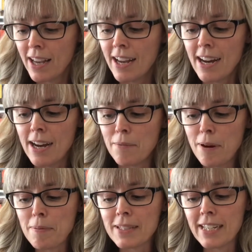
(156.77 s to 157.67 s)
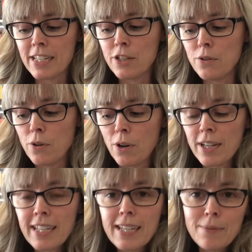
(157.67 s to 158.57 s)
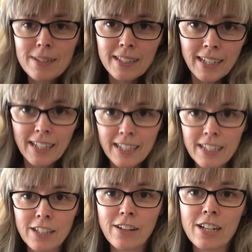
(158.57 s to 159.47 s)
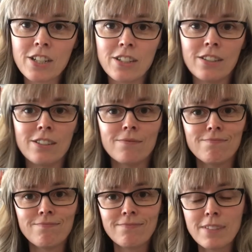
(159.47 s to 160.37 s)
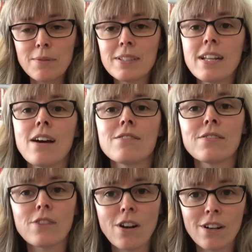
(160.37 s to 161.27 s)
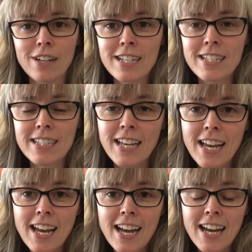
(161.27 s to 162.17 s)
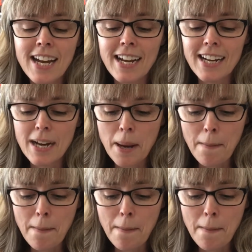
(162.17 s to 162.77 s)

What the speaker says: Representing New York, he was in the House of Congress. What